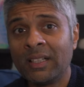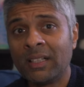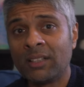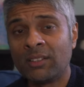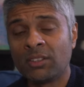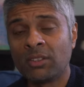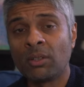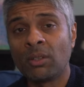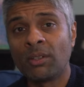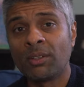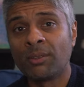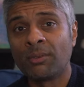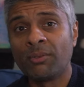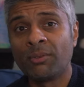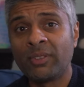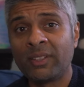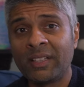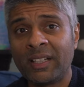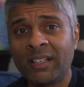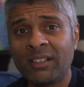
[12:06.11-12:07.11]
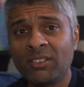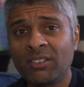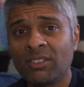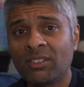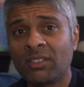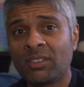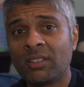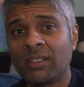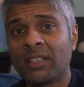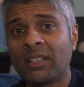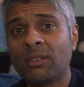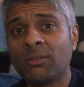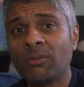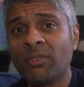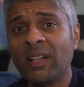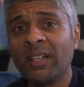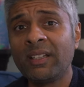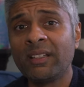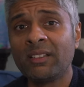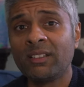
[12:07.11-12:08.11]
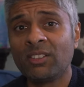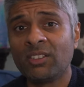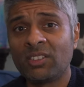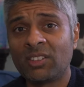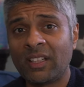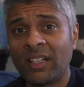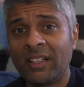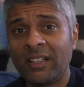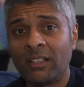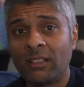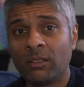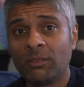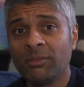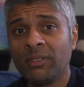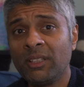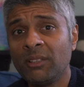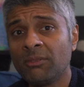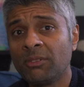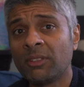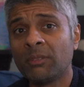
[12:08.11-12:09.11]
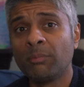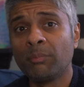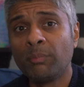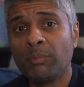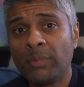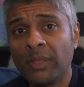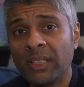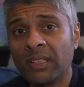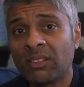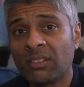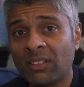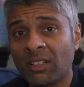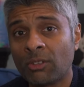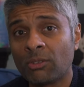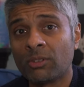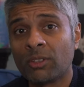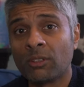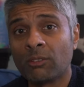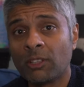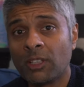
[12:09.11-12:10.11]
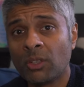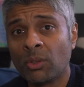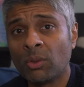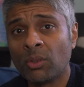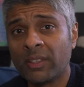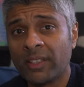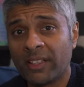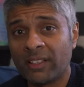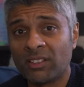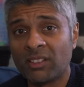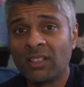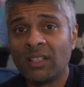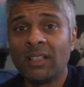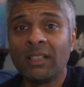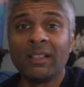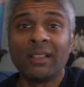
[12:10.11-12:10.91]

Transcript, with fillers: It's got the finesse to convey the scale of even big sounding recordings,